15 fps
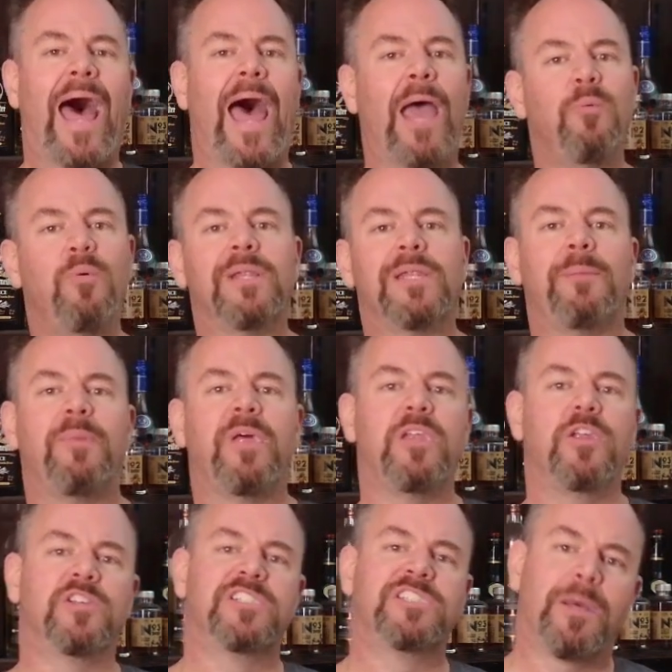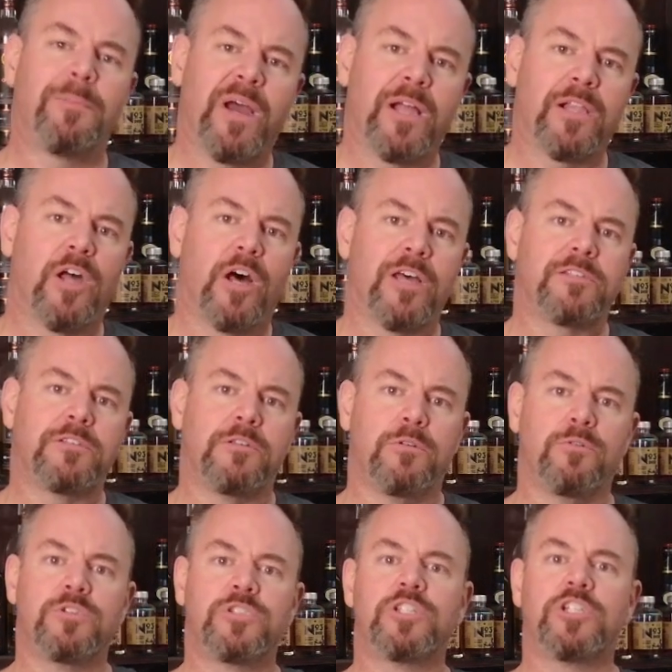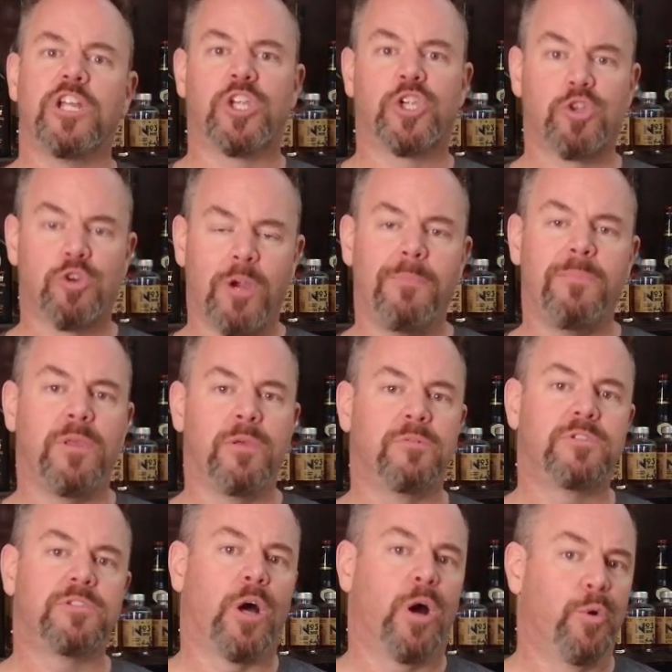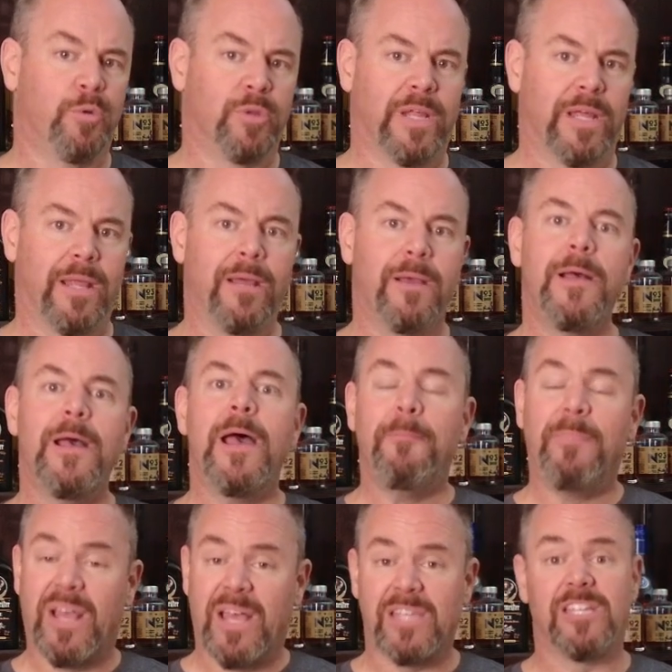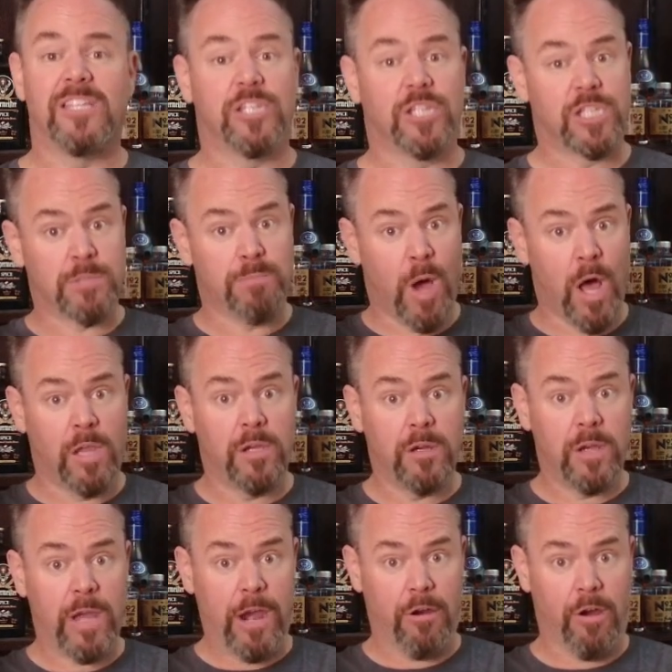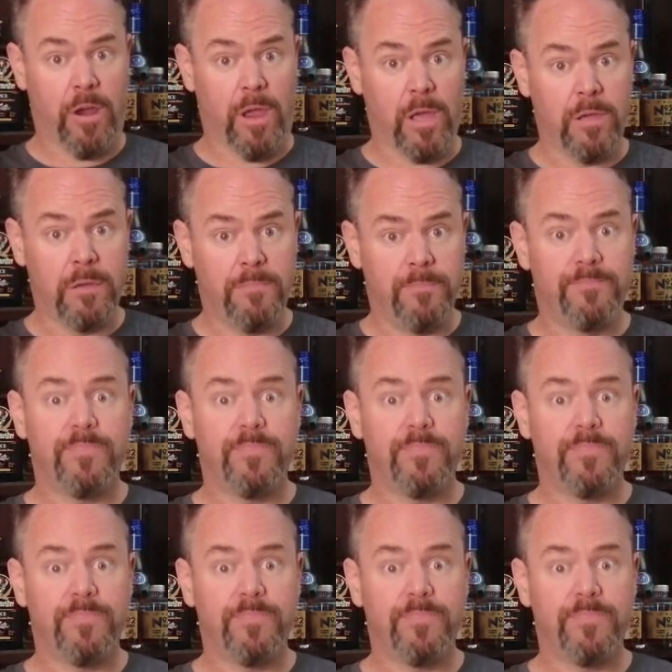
I would limit your semi-gloss use to trim use only because it's a smaller area.